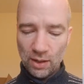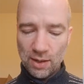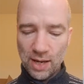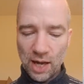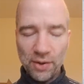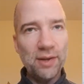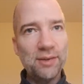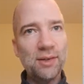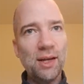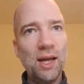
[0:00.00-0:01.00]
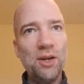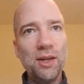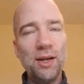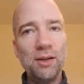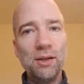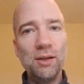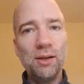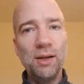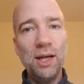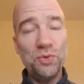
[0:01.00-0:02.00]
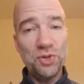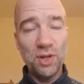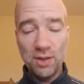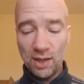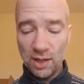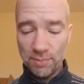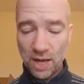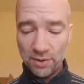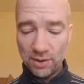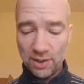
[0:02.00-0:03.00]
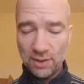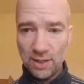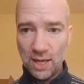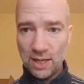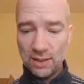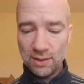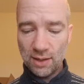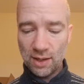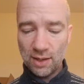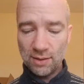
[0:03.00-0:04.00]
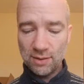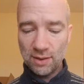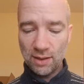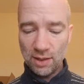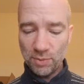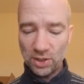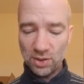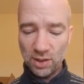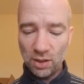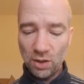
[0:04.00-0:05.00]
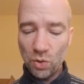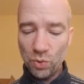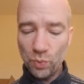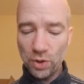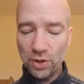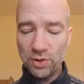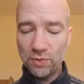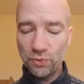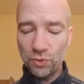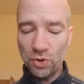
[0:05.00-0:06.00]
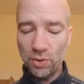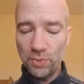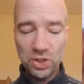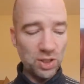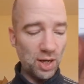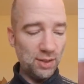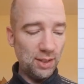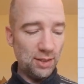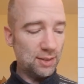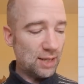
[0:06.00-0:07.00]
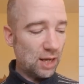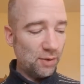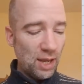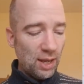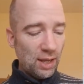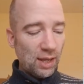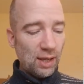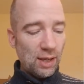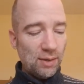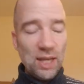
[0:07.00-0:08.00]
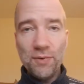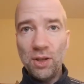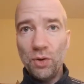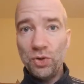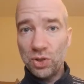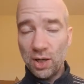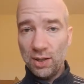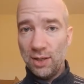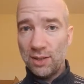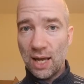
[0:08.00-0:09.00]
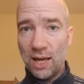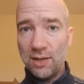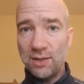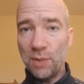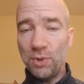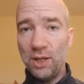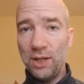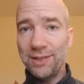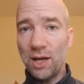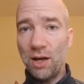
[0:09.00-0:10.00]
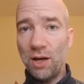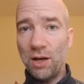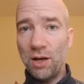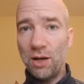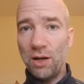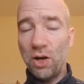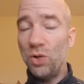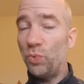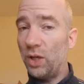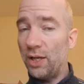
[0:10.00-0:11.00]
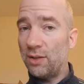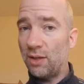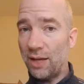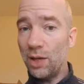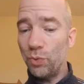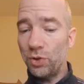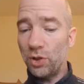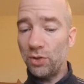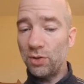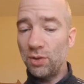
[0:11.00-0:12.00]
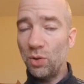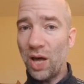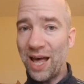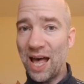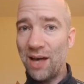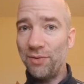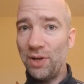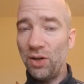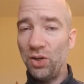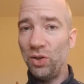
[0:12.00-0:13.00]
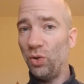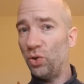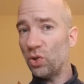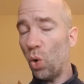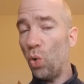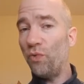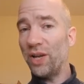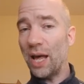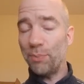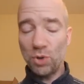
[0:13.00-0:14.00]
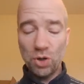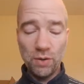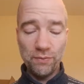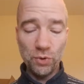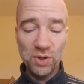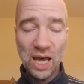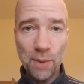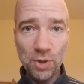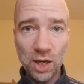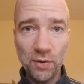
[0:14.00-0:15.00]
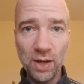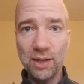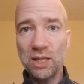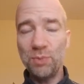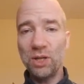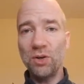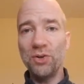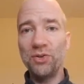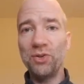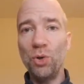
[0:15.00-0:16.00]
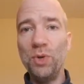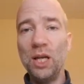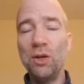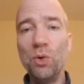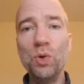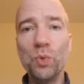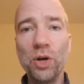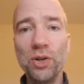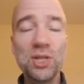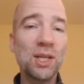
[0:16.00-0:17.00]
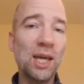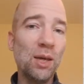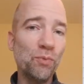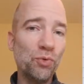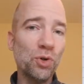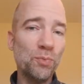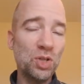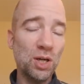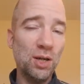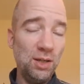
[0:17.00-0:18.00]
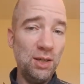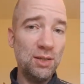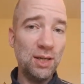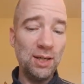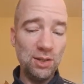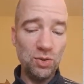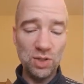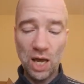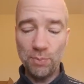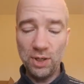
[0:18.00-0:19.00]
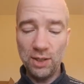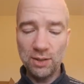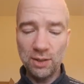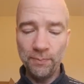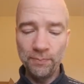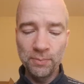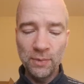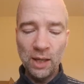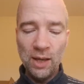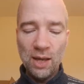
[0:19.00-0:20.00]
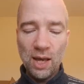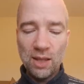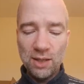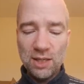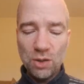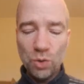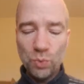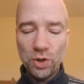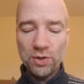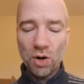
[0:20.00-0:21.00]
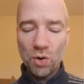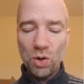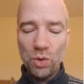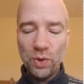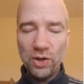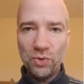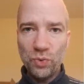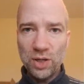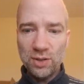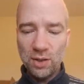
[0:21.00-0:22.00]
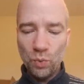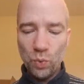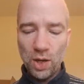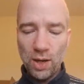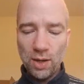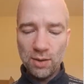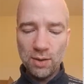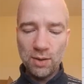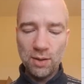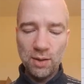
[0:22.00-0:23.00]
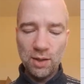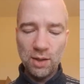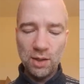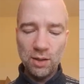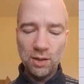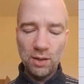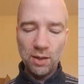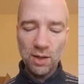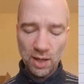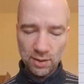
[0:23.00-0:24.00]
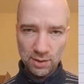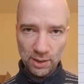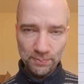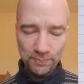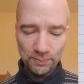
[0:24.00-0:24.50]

Now, there's another little interesting thing about this, is that I did mention it, loan words from Chinese. Now, Even though Chinese and Japanese are unrelated languages, you have a huge overlap of vocabulary, and that's because so many loanwords came from Chinese into Japanese. And these loanwords are always written with kanji.